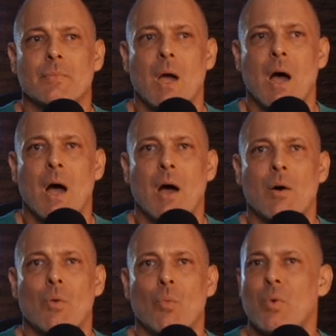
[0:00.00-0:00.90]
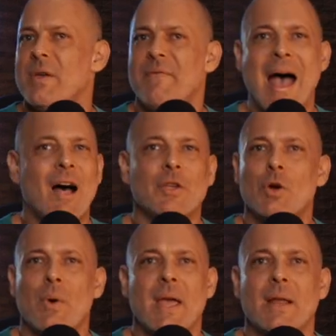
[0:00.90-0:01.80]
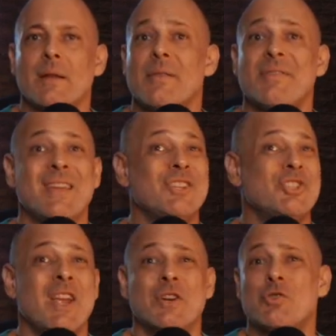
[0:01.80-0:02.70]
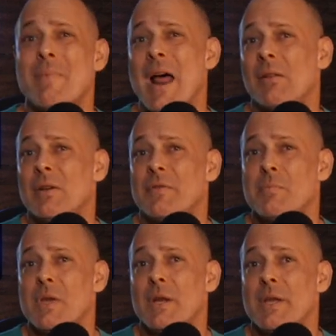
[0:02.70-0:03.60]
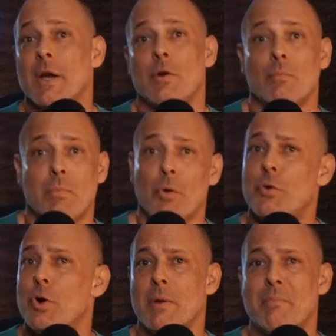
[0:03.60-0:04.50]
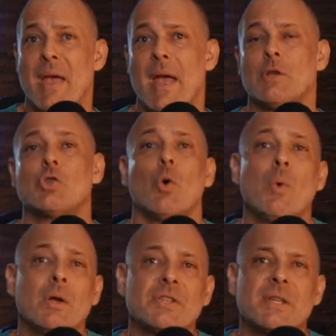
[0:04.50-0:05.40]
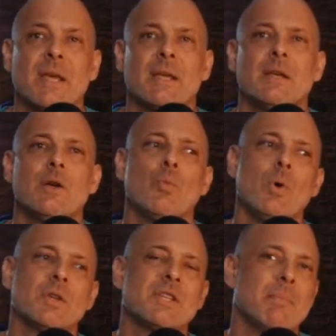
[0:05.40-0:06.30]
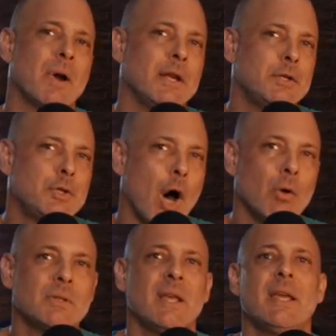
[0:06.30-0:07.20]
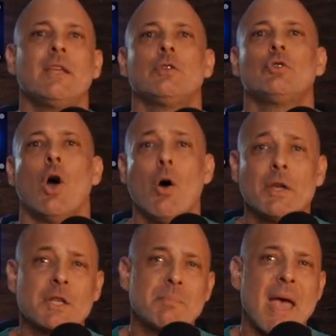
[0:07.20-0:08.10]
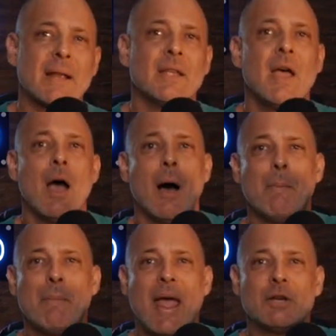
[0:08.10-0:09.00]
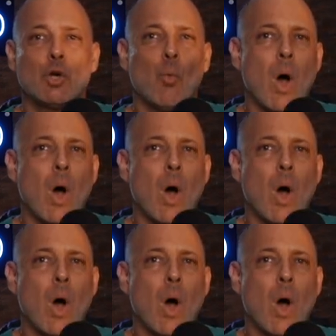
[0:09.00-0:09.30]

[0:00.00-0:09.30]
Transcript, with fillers: uh, we evaluate, things change dramatically from year to year, both good and bad. So we'll see. We'll see. But I don't think, don't expect a magic